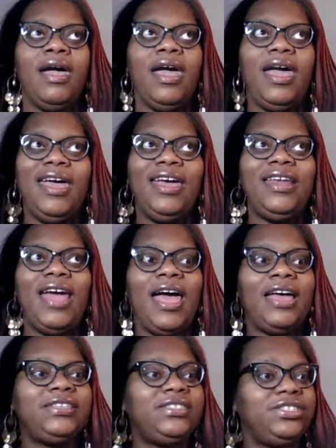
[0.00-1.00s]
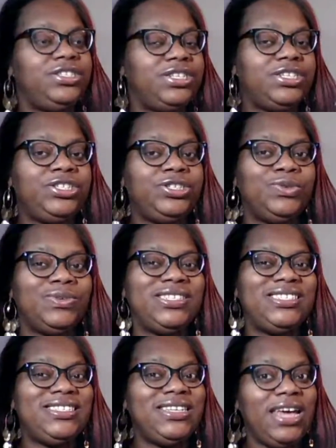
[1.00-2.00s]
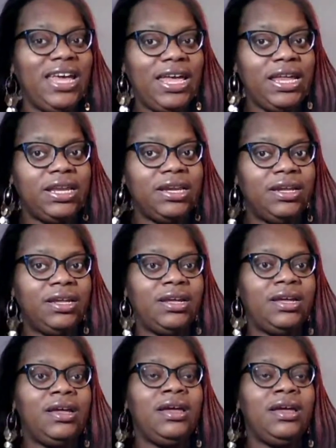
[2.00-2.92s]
And I suggest you attend